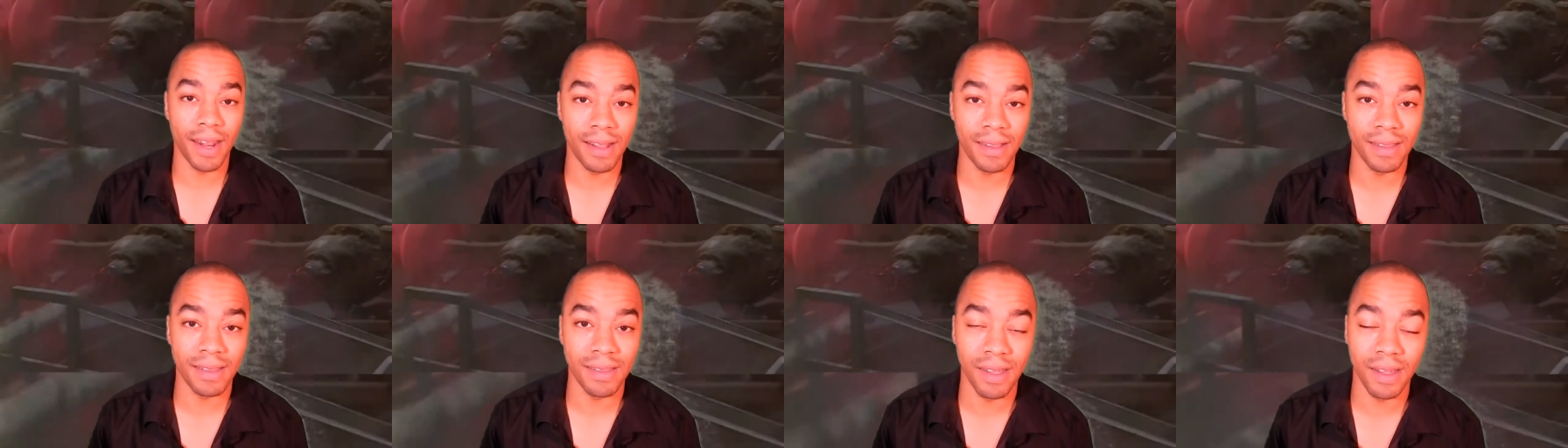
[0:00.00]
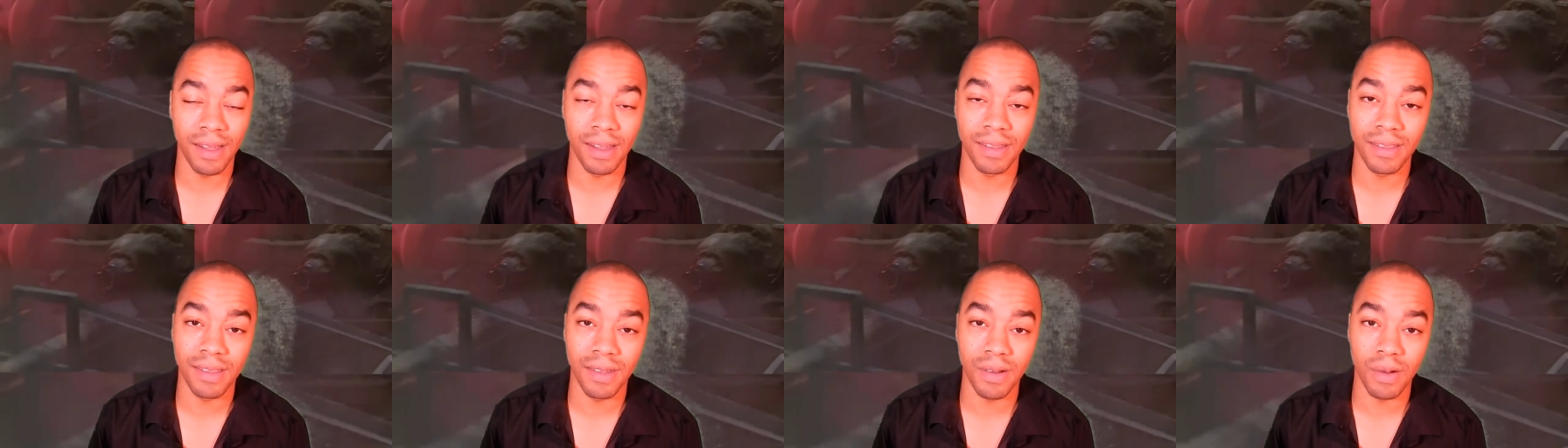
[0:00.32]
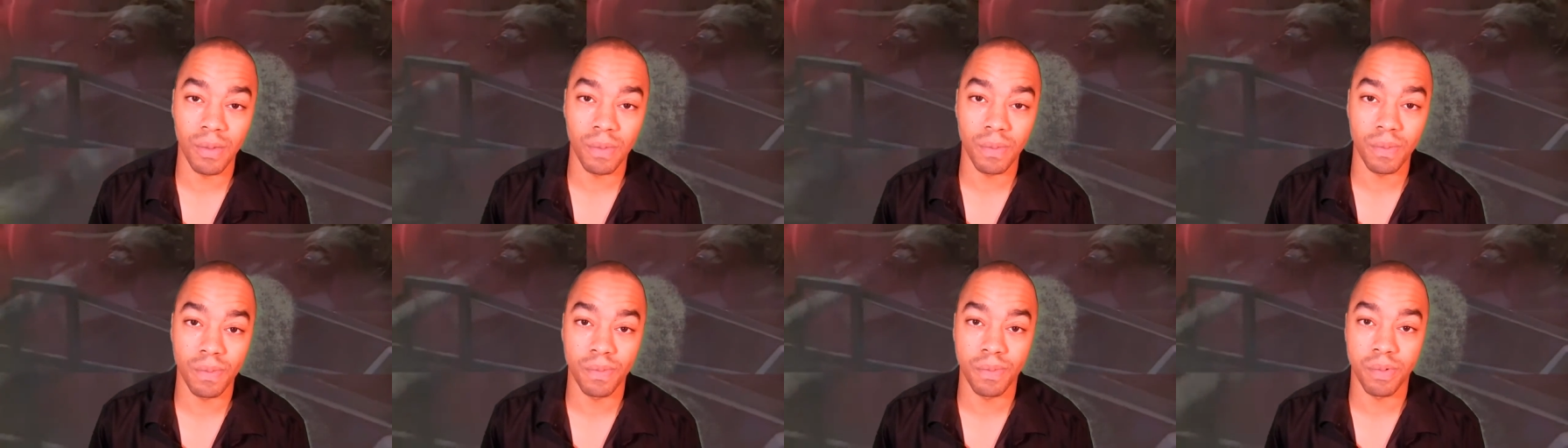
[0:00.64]
and the
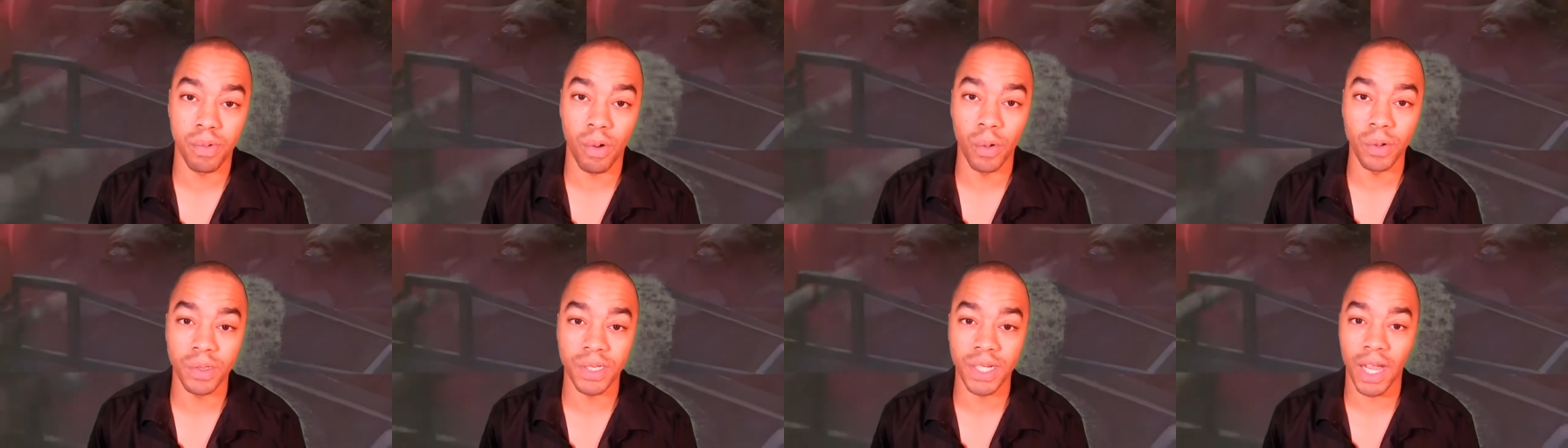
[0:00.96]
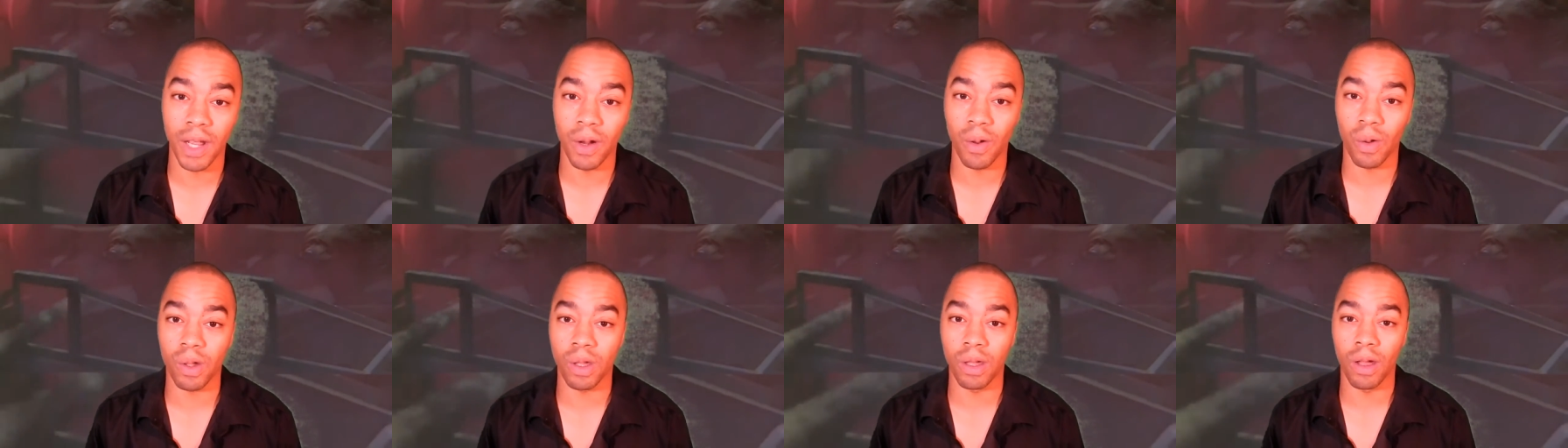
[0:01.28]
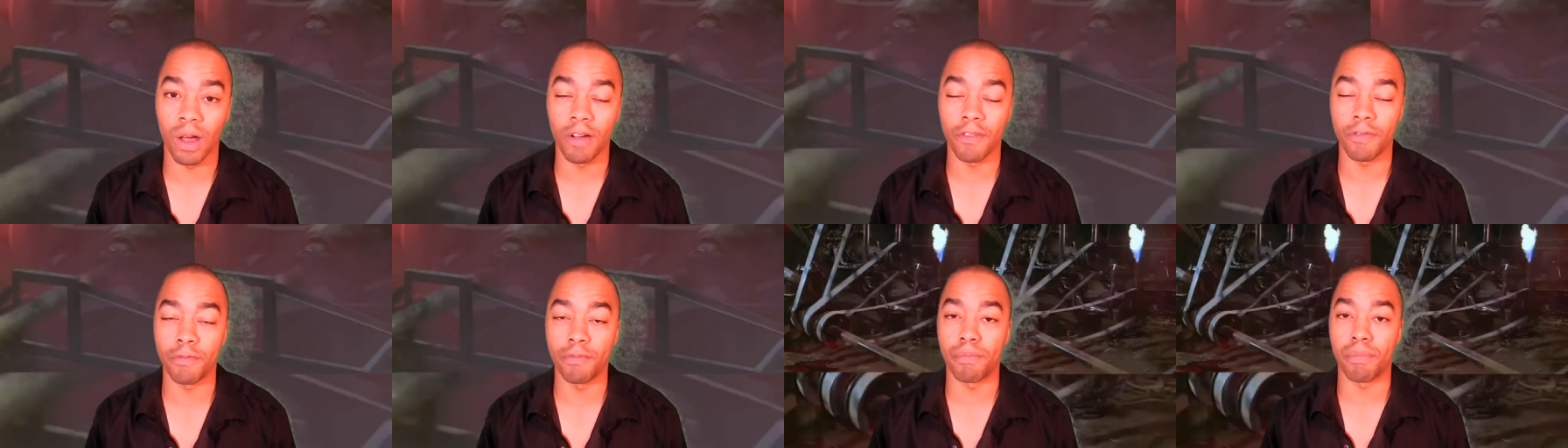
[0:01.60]
the rotator
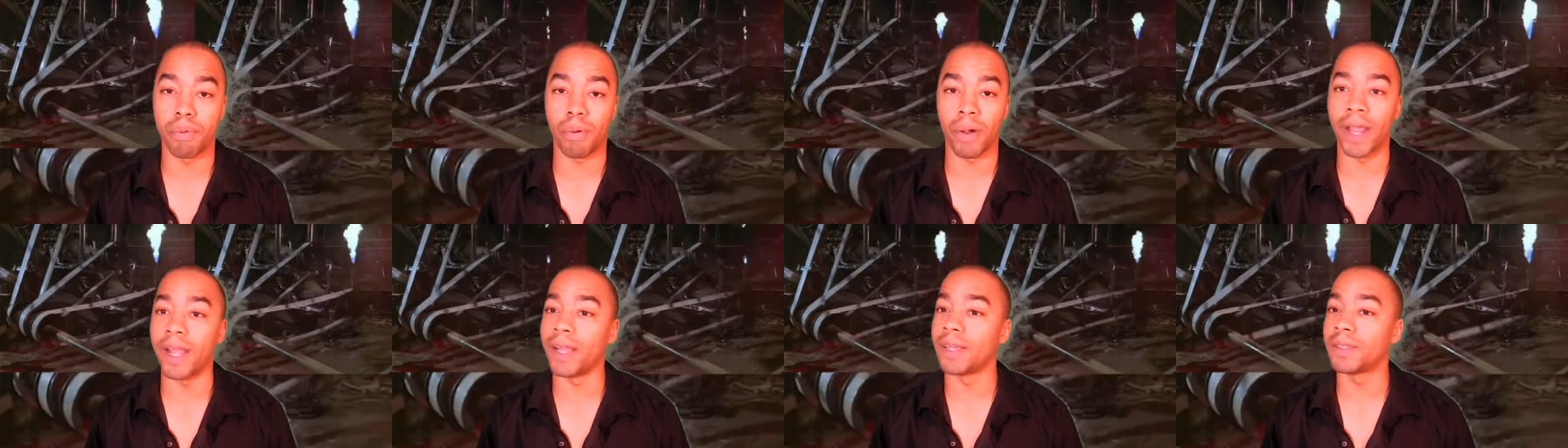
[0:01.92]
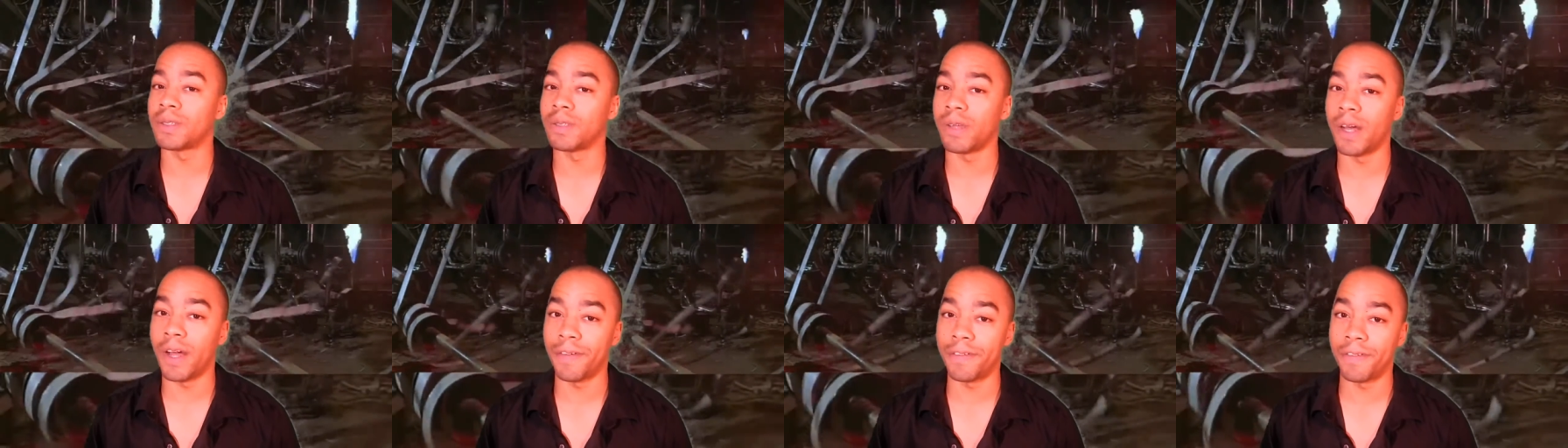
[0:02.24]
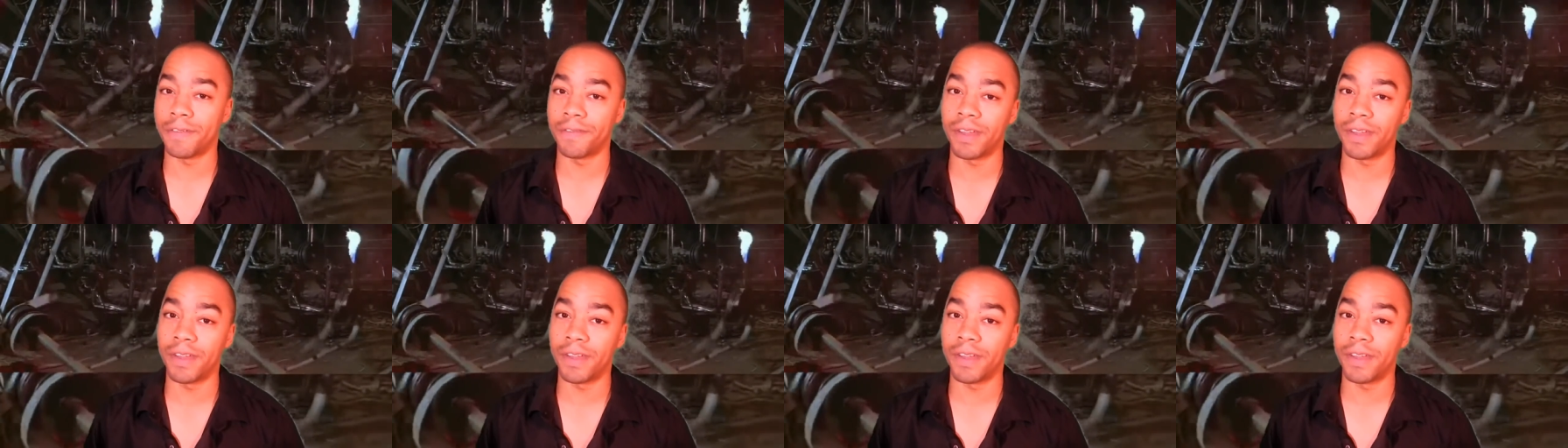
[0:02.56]
cuff breaks off